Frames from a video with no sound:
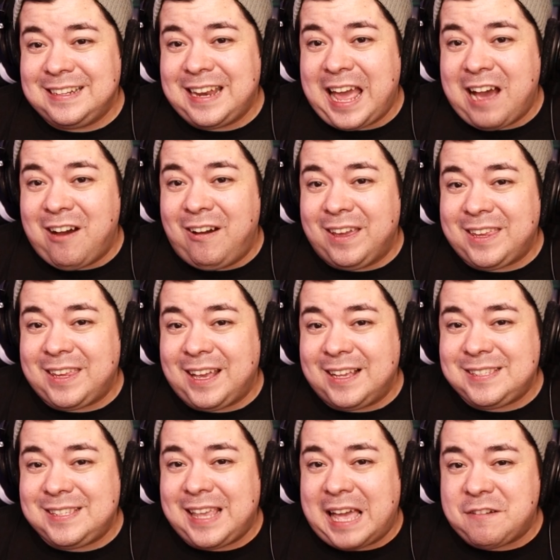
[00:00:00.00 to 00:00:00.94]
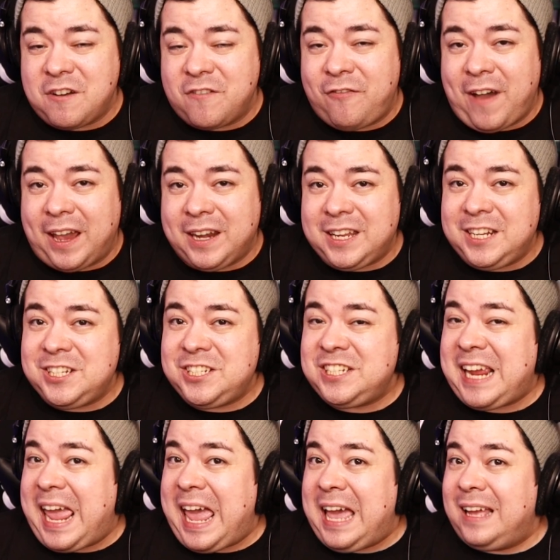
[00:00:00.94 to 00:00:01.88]
Now I guess they have a fighting
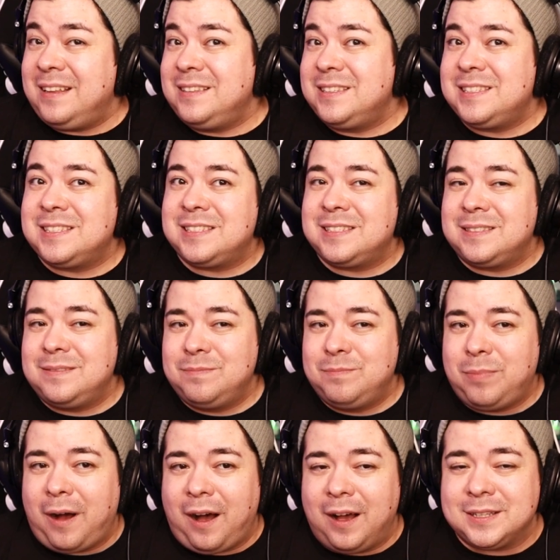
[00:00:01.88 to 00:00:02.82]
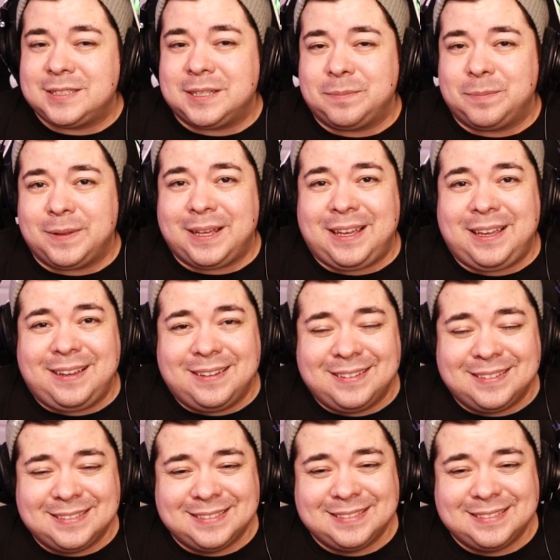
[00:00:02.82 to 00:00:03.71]
chance? Possibly?